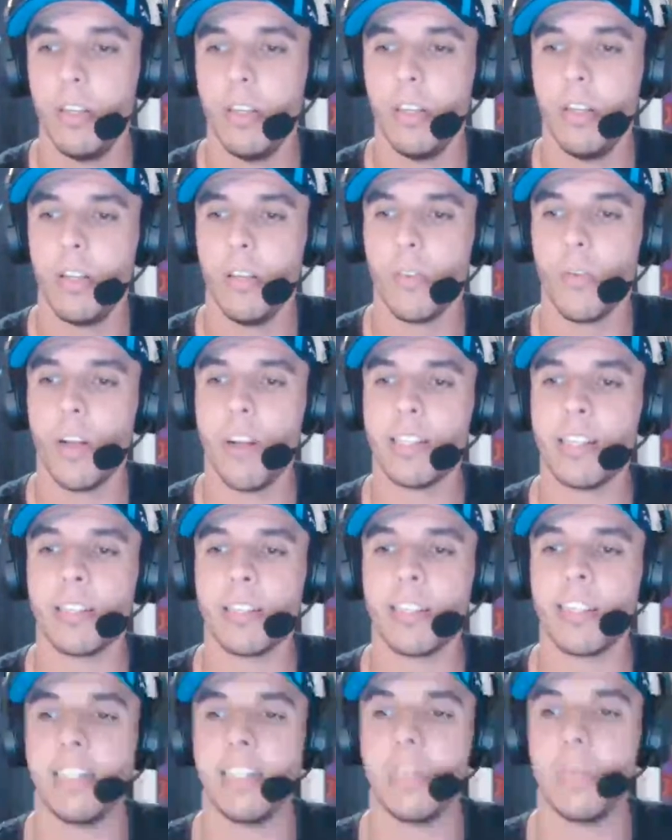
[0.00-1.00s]
Ryan Zucker says
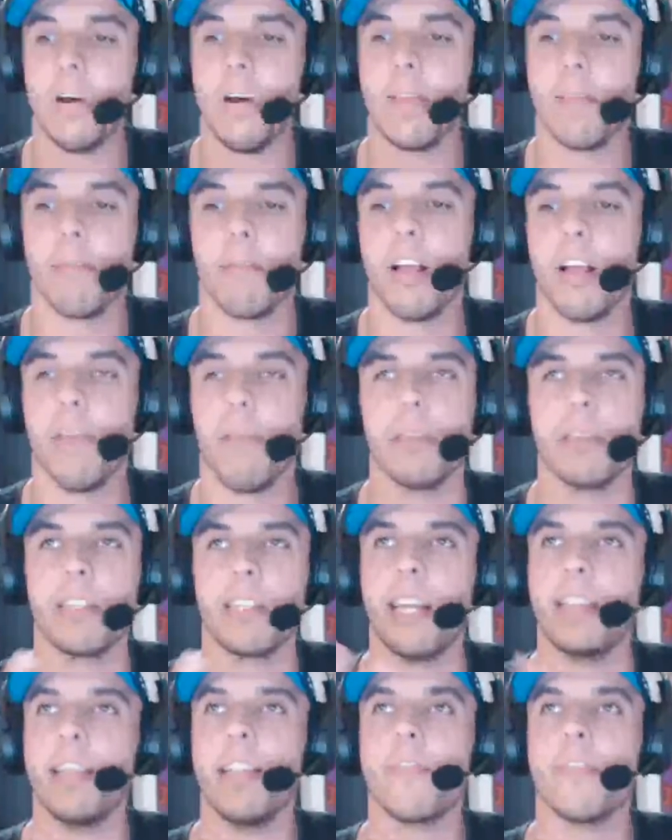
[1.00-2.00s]
Eels won. Brother, I've been
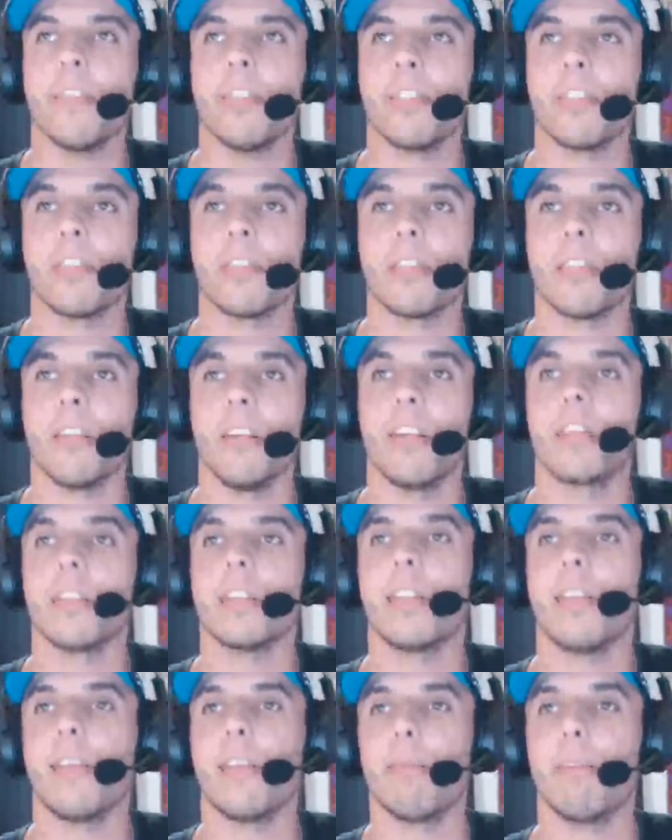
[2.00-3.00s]
saying that for literally the last
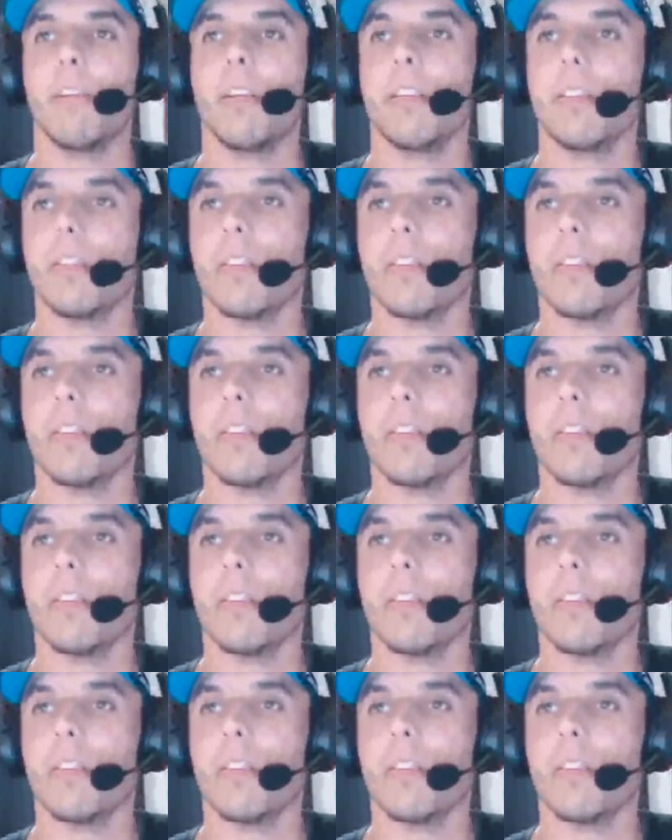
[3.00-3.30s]
70 minutes.